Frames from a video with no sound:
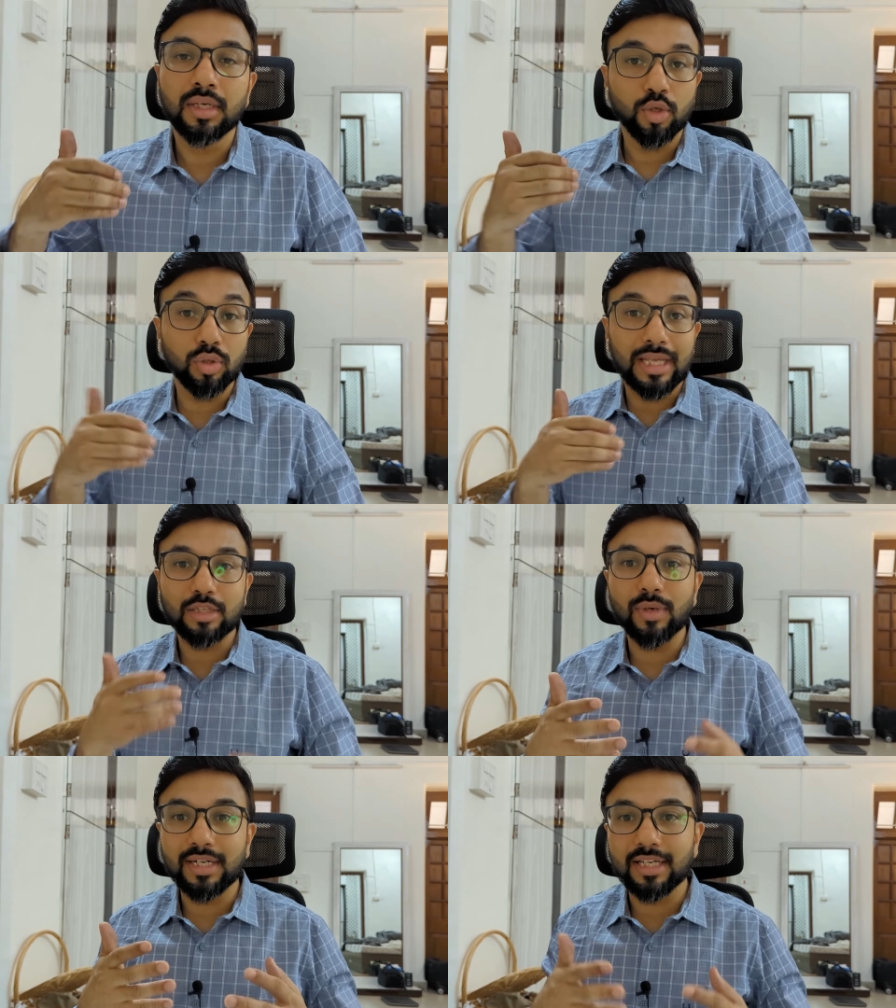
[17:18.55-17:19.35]

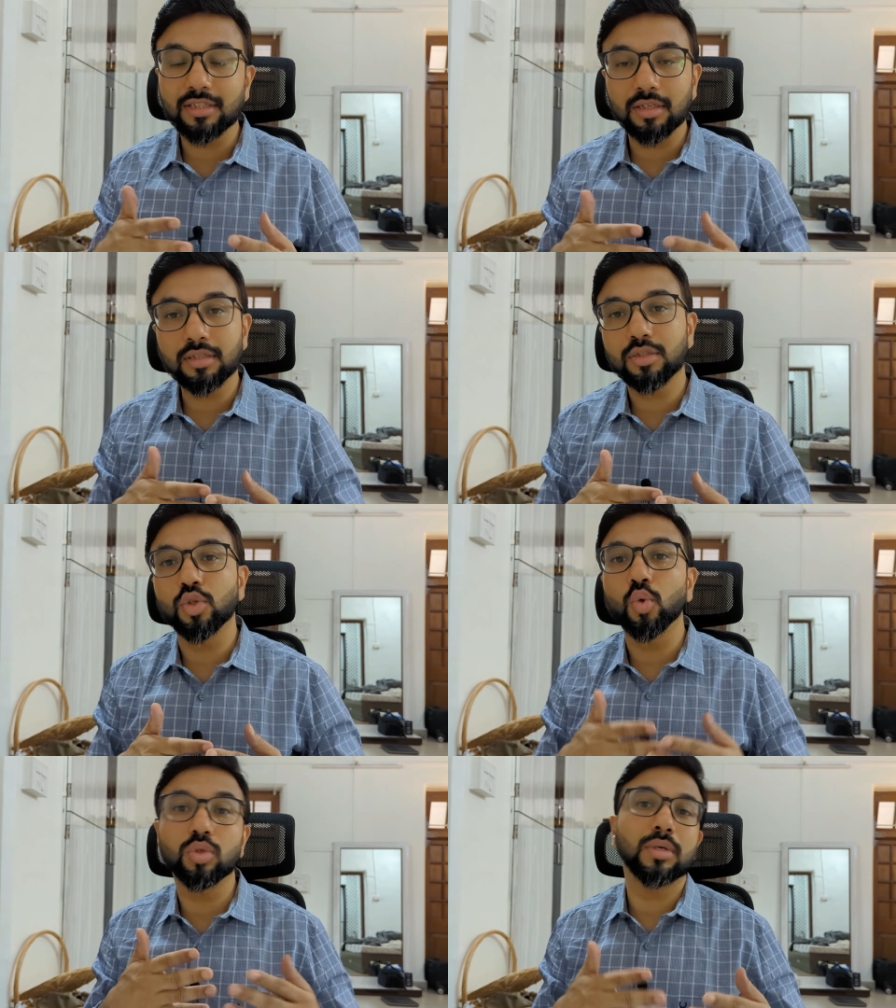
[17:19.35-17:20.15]
that's why teachers
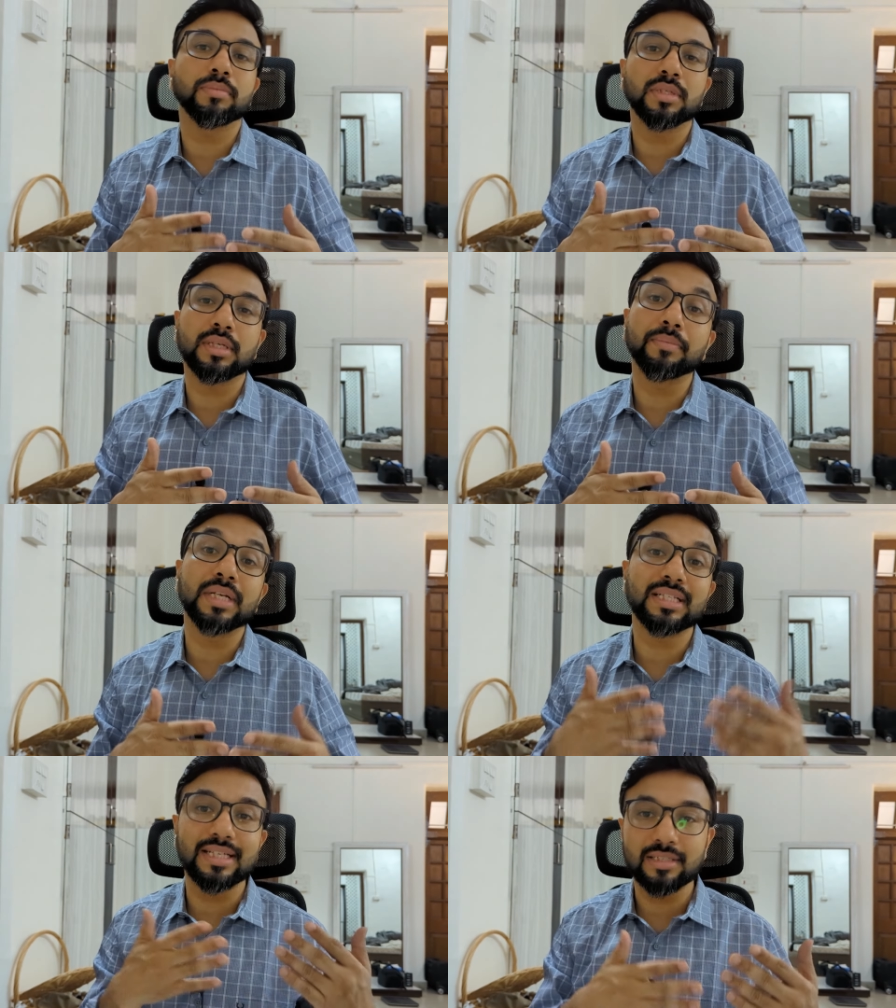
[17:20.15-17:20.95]
know some
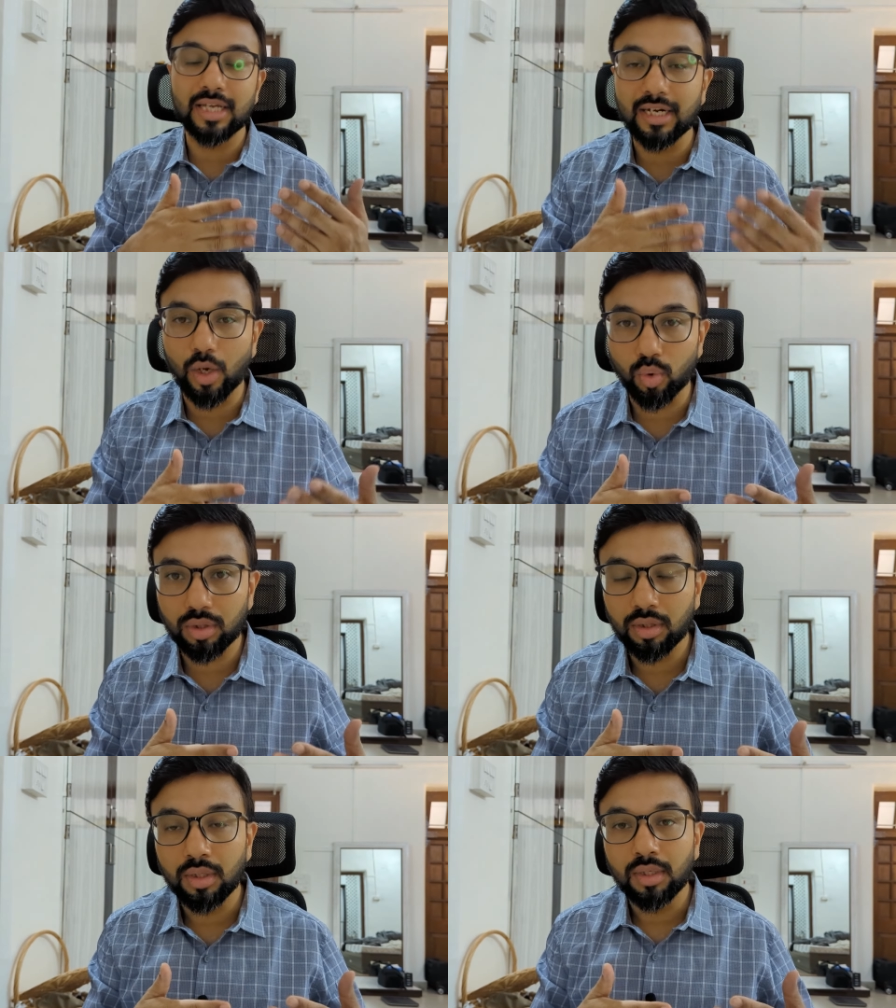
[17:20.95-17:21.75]
subjects inside out,
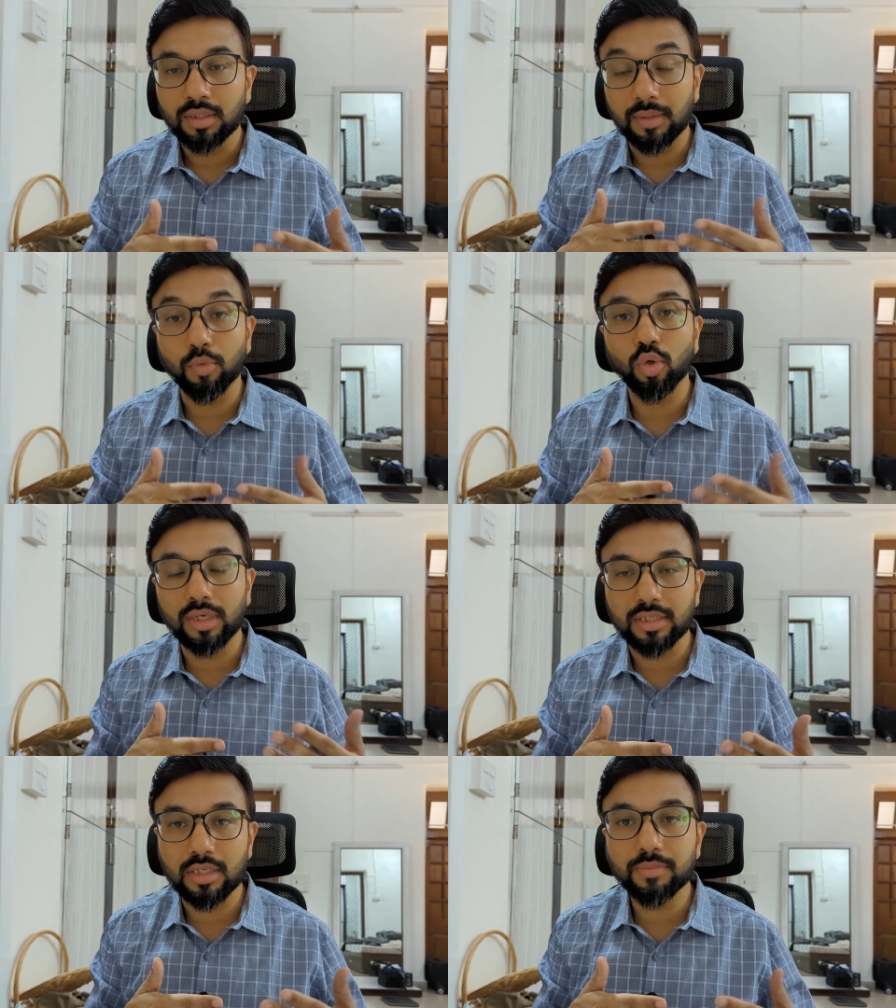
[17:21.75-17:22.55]
some good
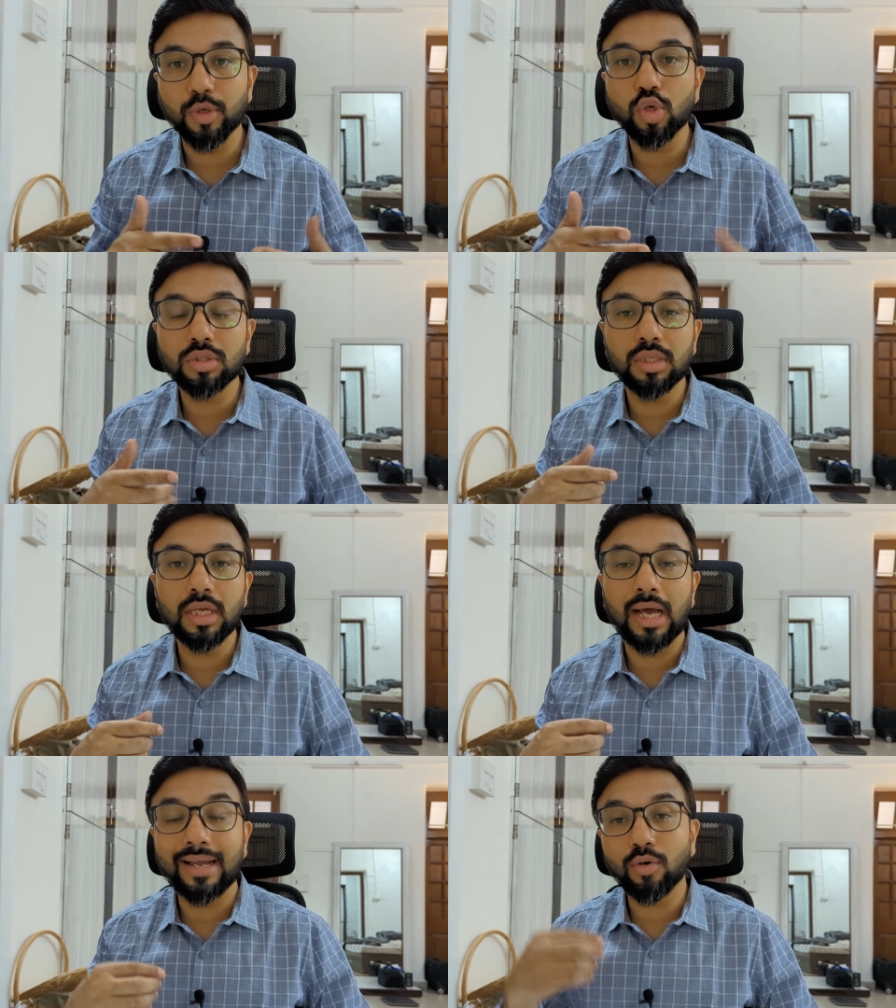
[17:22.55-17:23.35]
teachers, because they
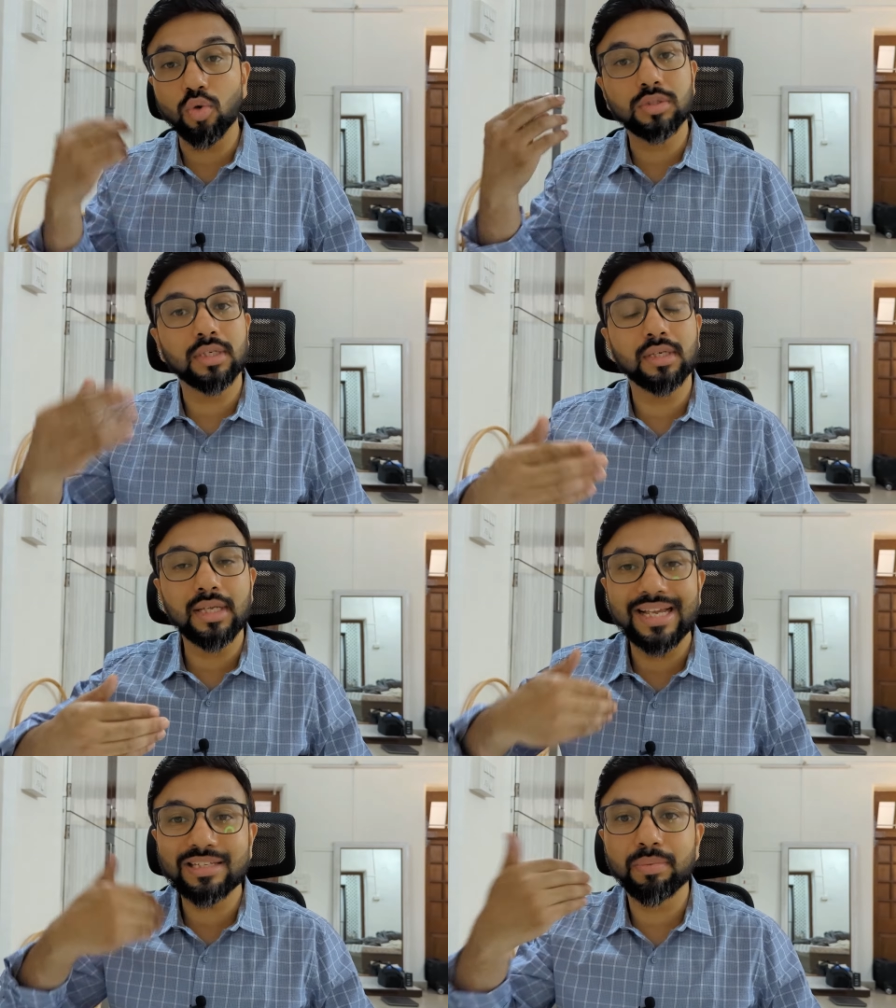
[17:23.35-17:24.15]
are
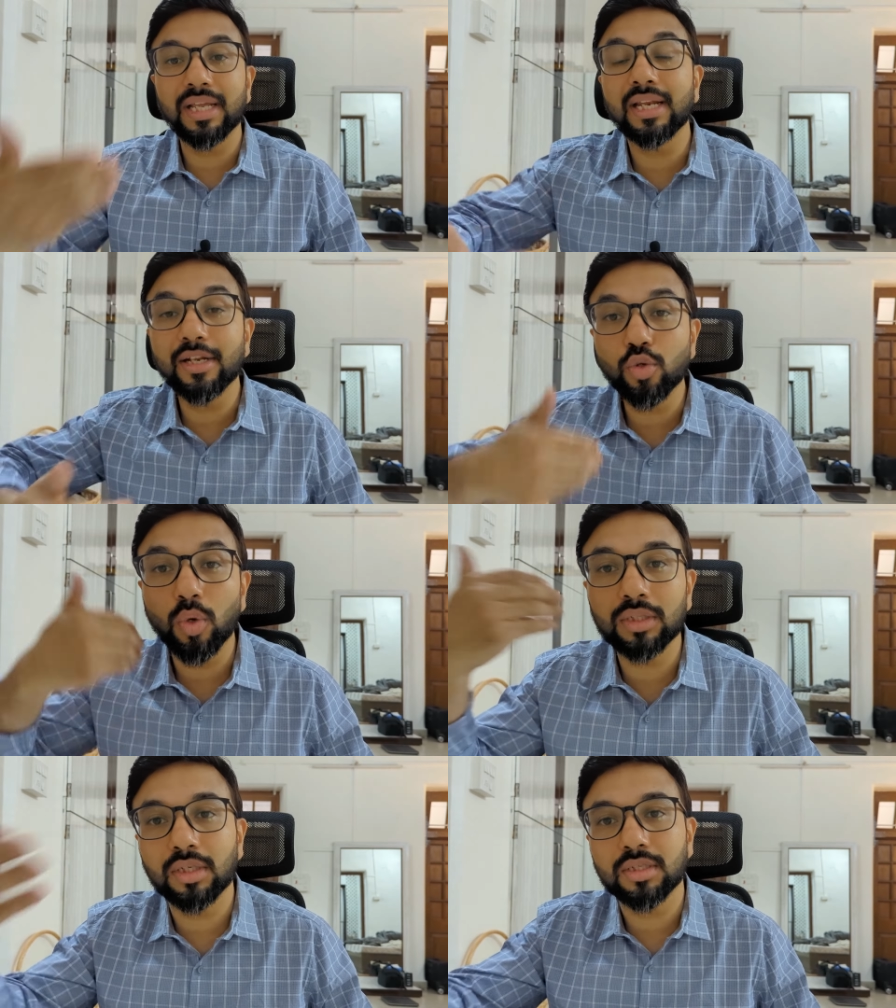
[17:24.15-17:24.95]
constantly explaining to
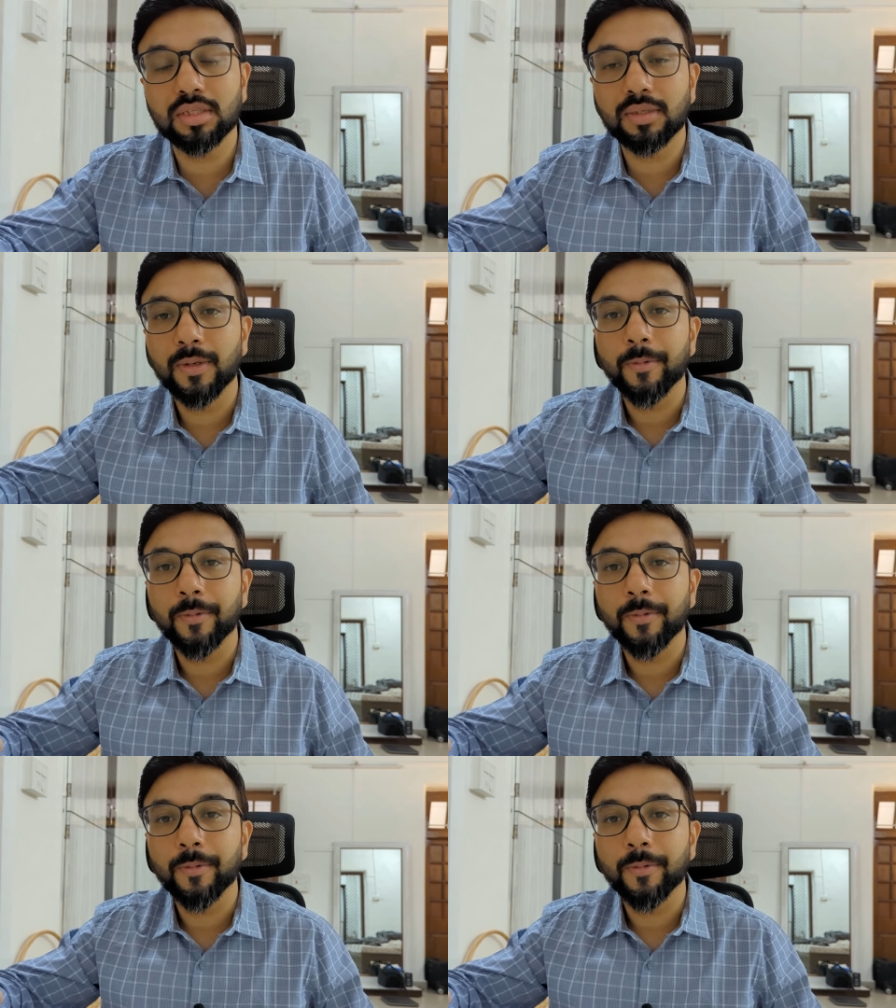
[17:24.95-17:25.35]
others